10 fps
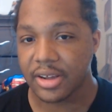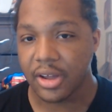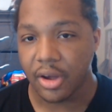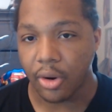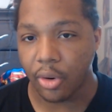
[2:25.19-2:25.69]

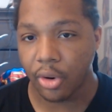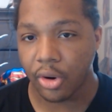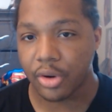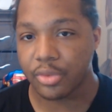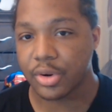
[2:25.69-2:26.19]
or
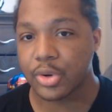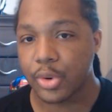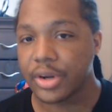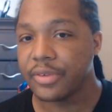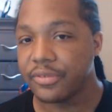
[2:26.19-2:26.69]
recording
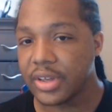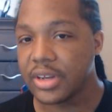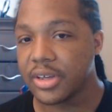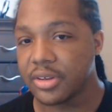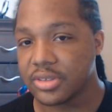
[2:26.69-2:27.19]

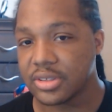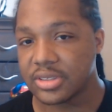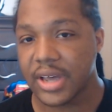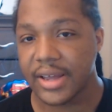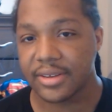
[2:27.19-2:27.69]
videos inside
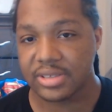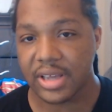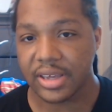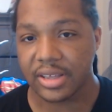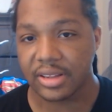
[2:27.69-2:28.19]
of Second
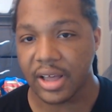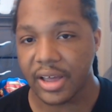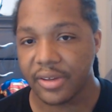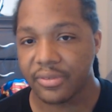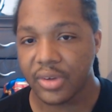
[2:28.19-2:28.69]
Life
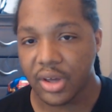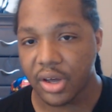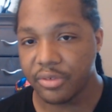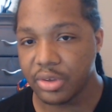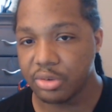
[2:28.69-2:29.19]
of
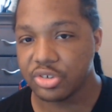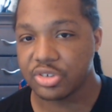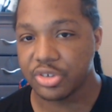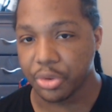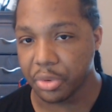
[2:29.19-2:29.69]
you just
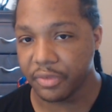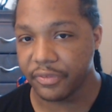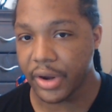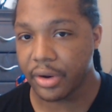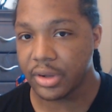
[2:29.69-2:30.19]
doing
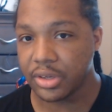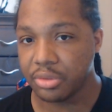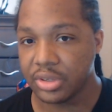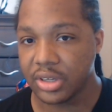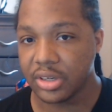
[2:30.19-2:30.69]
very unique,